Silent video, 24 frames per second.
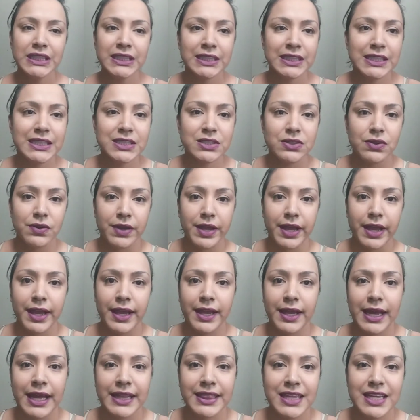It's
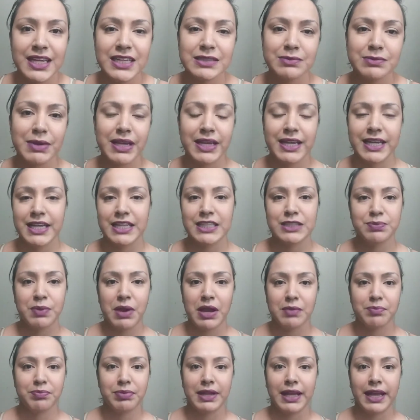okay. I think it's my kids
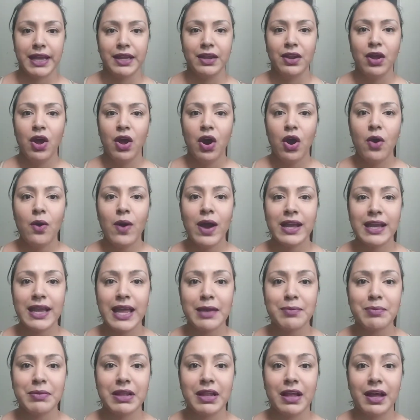quite playing. Oh, I
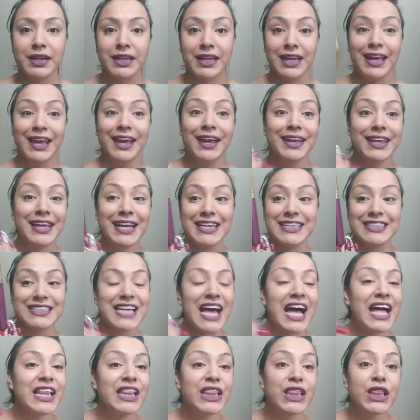like Milani. Yes,
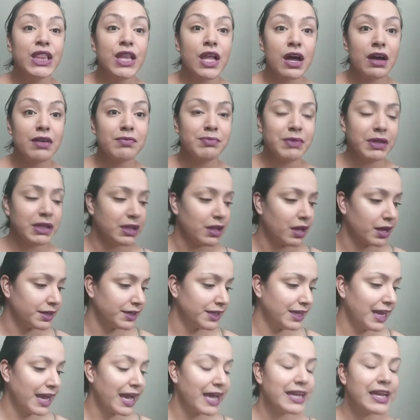I love
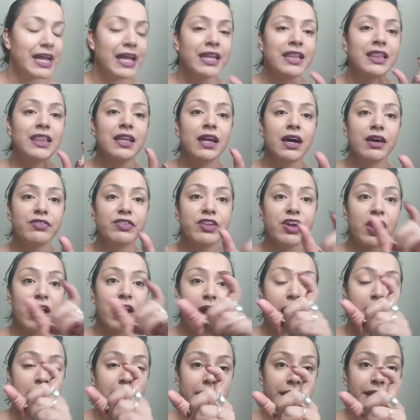Milani and I love their
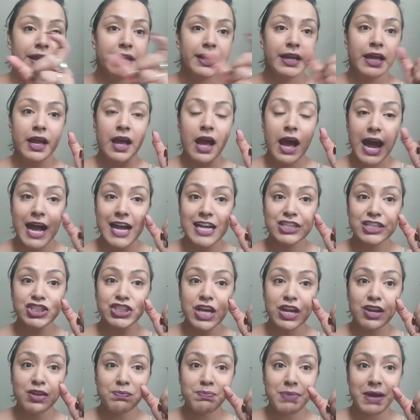eye
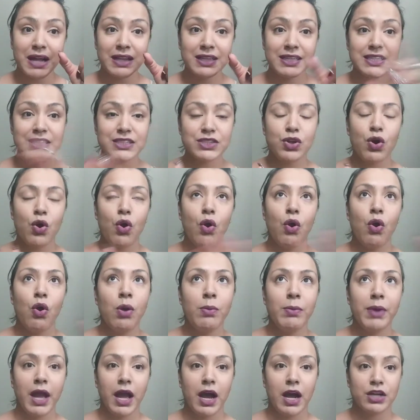eyeshadow palettes. Oh
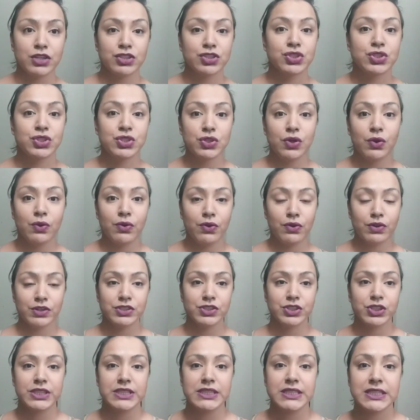my gosh, so
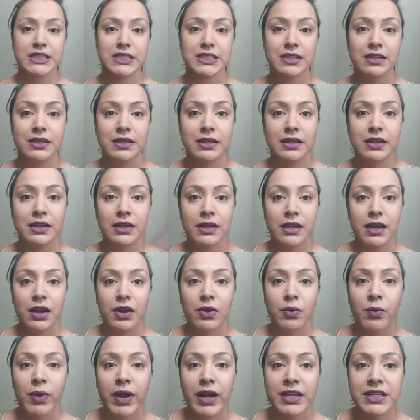gorgeous.
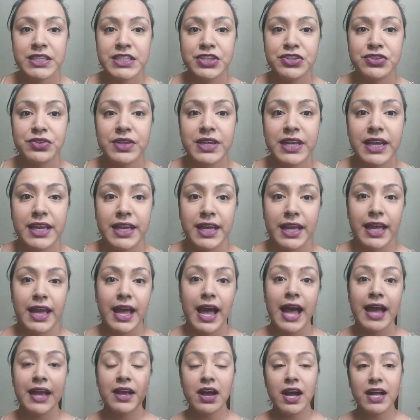Where did you get it?
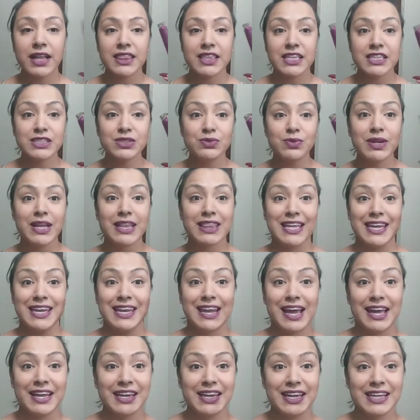I got this one at the
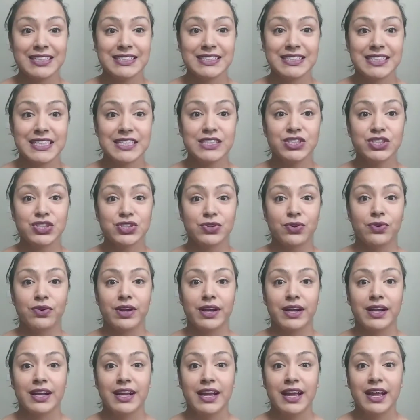99 cent
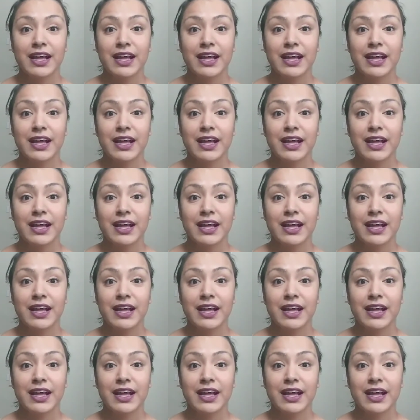store.